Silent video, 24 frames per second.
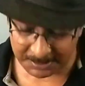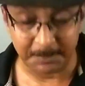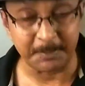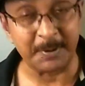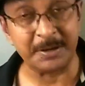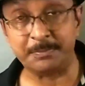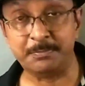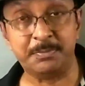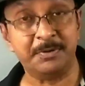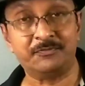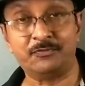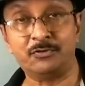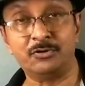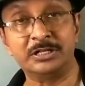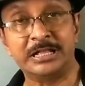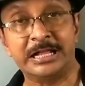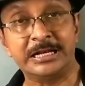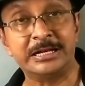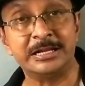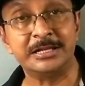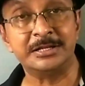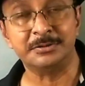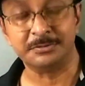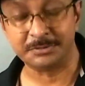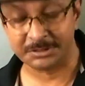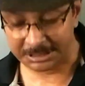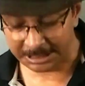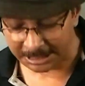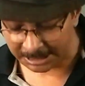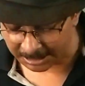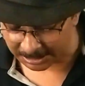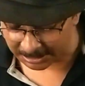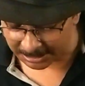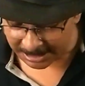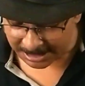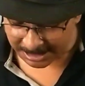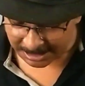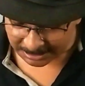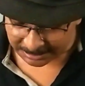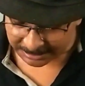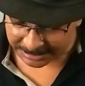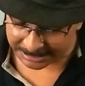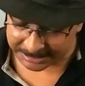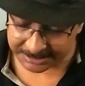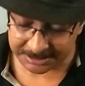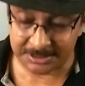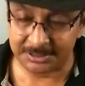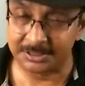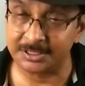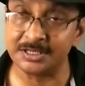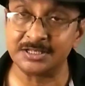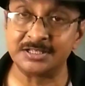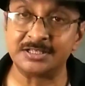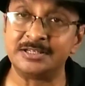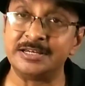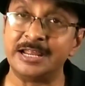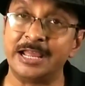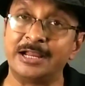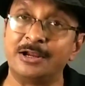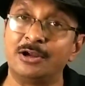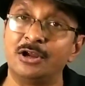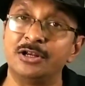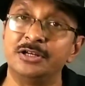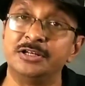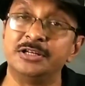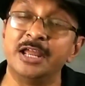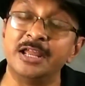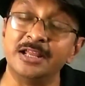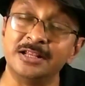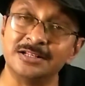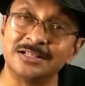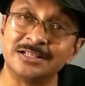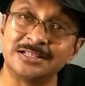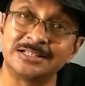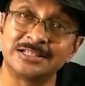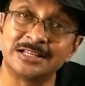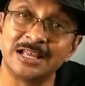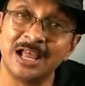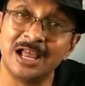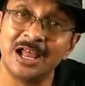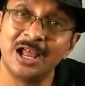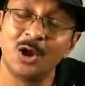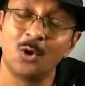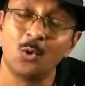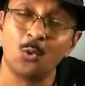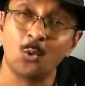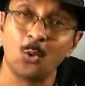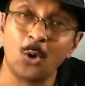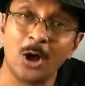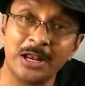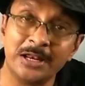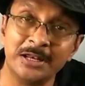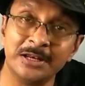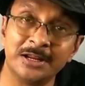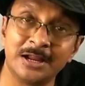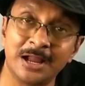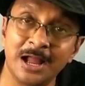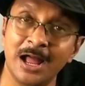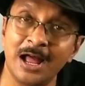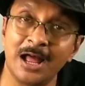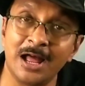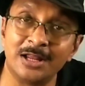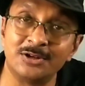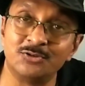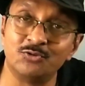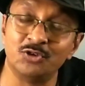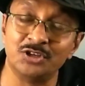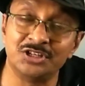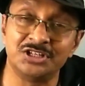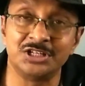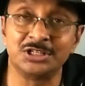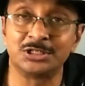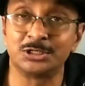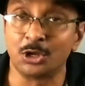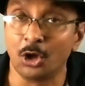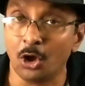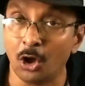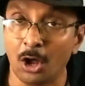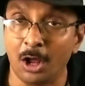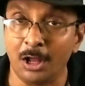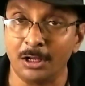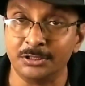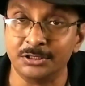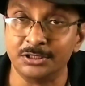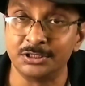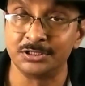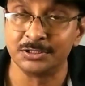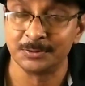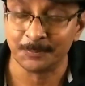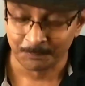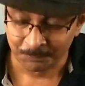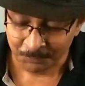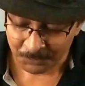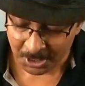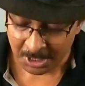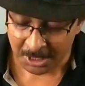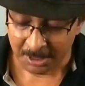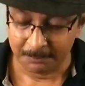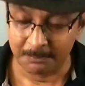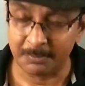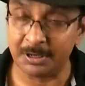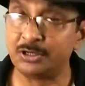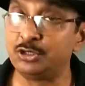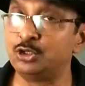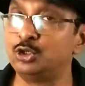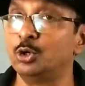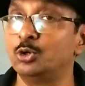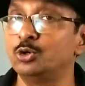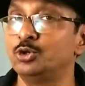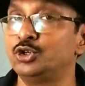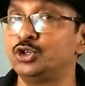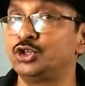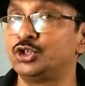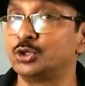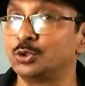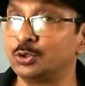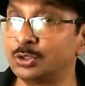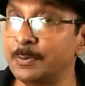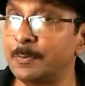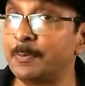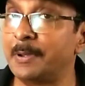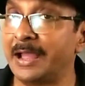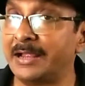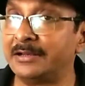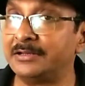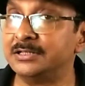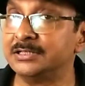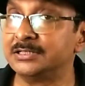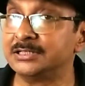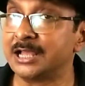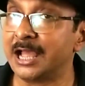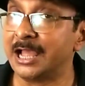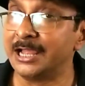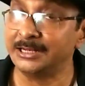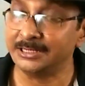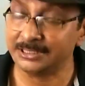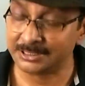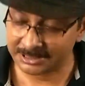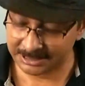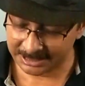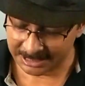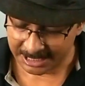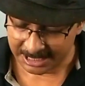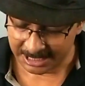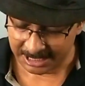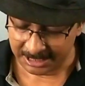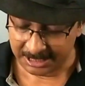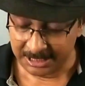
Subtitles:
But before that, you tell that this deck contains one card which is odd. But don't show the back designs.